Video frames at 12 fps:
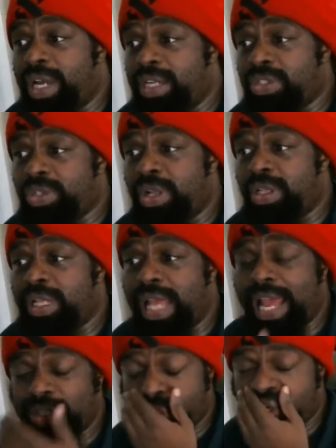saw the
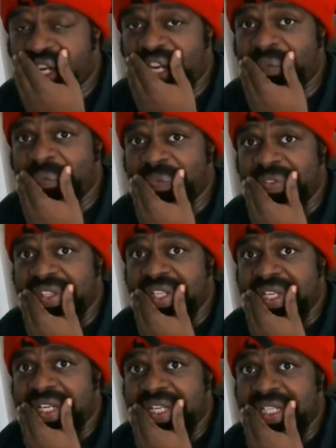last stream,
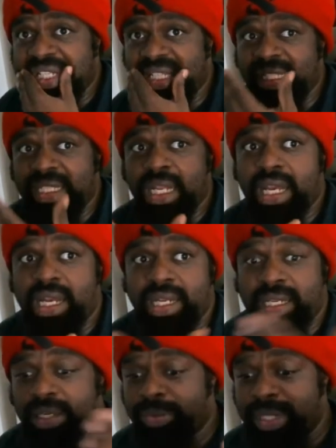uh,
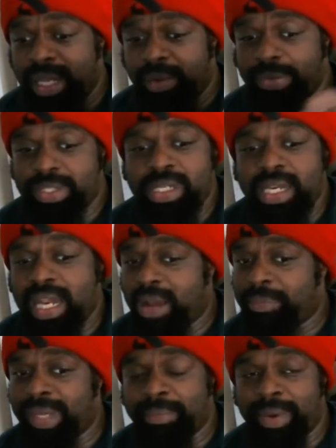you know what I'm saying? We've seen how
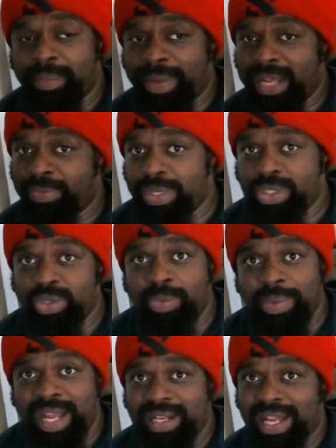me and my man V2
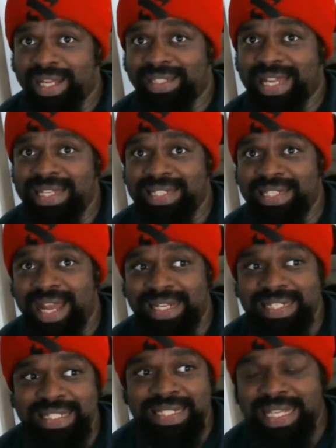Man like that
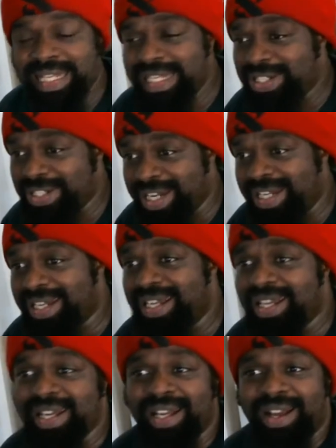silent sneaky shit.
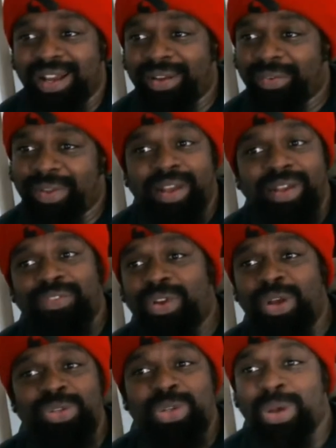For
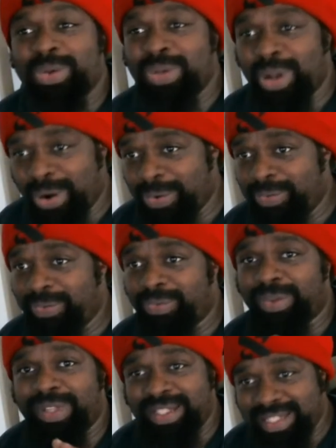those who don't know,
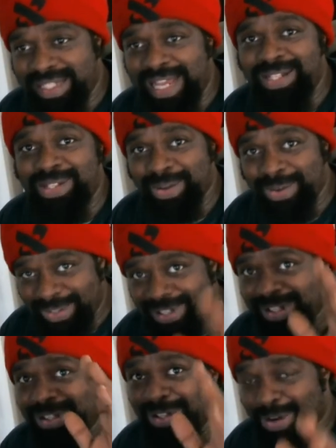stay tuned.
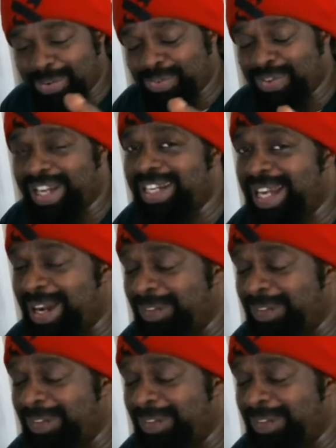You'll find out.